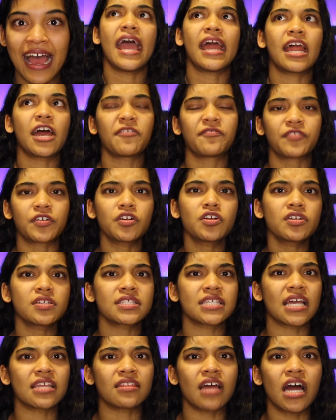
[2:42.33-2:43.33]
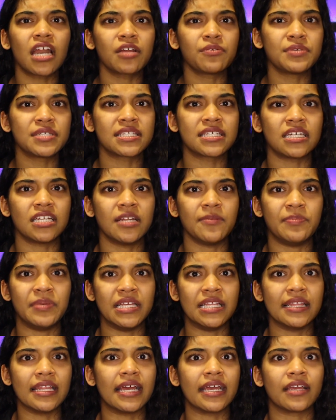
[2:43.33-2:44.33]
And at first I thought it was gonna
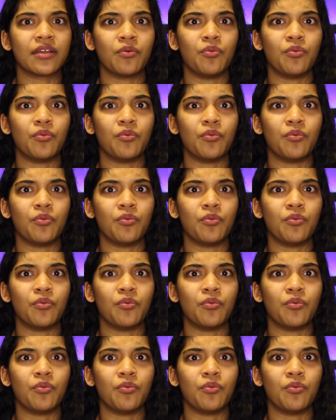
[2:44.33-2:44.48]
be like